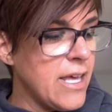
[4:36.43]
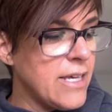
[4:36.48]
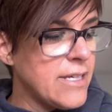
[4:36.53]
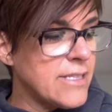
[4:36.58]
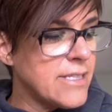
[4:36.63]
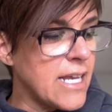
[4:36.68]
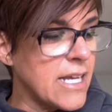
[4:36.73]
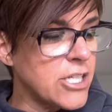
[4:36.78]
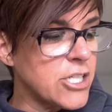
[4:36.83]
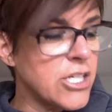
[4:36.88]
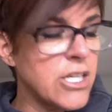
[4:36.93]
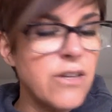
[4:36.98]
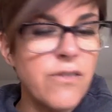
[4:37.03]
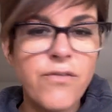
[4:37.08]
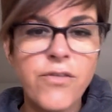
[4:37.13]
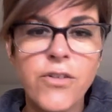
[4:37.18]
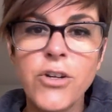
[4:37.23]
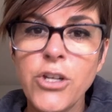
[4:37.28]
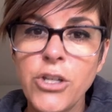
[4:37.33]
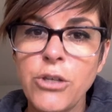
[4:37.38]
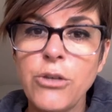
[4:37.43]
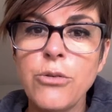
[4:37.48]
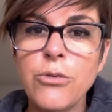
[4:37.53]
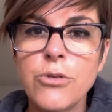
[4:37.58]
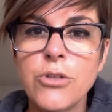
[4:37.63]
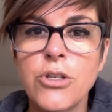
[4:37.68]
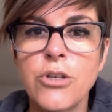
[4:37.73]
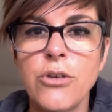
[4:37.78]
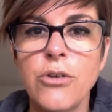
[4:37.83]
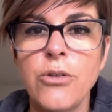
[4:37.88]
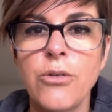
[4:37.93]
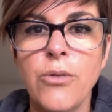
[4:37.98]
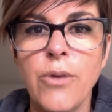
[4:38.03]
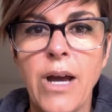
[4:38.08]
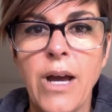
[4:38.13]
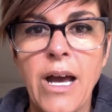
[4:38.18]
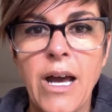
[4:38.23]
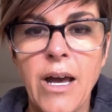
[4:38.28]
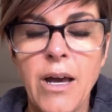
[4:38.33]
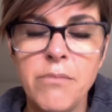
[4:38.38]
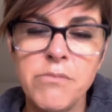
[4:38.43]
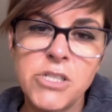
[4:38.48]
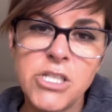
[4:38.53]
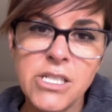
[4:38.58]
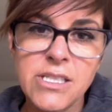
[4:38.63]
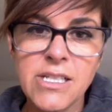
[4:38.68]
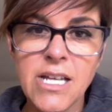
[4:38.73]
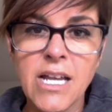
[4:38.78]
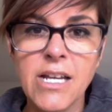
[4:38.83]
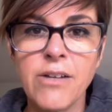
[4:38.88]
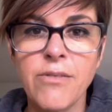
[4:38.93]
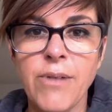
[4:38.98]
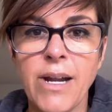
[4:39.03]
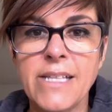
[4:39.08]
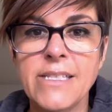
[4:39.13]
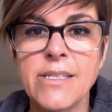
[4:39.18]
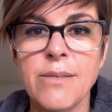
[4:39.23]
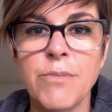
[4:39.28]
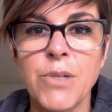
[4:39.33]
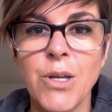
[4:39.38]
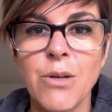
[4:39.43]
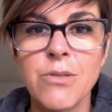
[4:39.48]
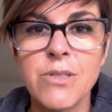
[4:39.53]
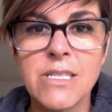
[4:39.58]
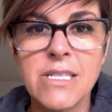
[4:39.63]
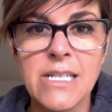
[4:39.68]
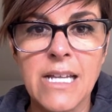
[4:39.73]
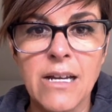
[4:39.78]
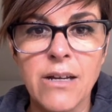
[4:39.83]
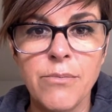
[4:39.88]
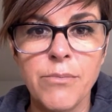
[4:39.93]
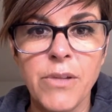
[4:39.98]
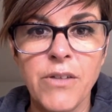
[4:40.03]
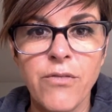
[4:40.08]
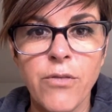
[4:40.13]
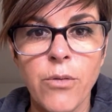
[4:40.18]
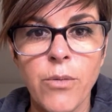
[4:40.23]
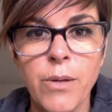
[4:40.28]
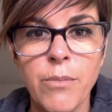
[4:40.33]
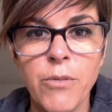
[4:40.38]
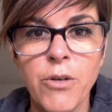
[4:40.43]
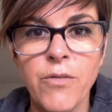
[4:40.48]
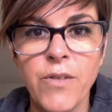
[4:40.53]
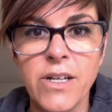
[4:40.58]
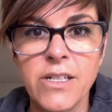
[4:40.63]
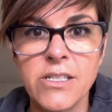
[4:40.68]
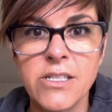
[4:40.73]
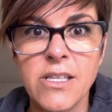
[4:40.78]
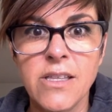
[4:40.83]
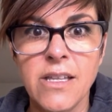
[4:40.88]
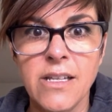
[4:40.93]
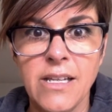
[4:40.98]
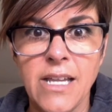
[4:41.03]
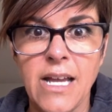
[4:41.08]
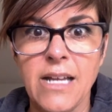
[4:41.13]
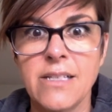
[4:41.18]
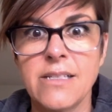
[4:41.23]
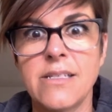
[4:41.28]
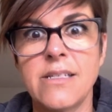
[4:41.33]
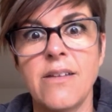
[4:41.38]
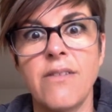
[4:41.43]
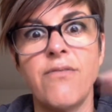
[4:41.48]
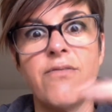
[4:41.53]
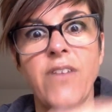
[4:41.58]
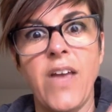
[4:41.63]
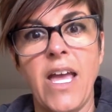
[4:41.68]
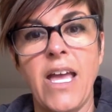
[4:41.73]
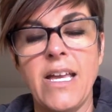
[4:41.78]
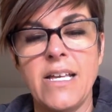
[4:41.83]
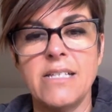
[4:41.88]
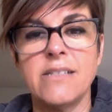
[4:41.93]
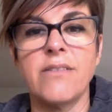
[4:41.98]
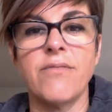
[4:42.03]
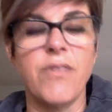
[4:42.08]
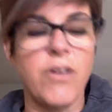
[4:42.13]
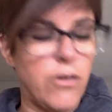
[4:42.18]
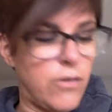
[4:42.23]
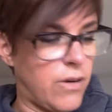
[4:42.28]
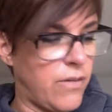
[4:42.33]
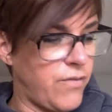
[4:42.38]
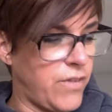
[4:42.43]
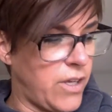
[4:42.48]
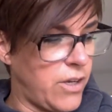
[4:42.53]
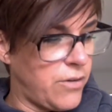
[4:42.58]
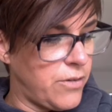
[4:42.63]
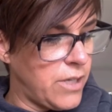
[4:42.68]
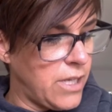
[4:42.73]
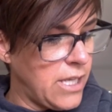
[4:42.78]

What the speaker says: section for you to just kind of write some notes down before we move on to the next phase of our review.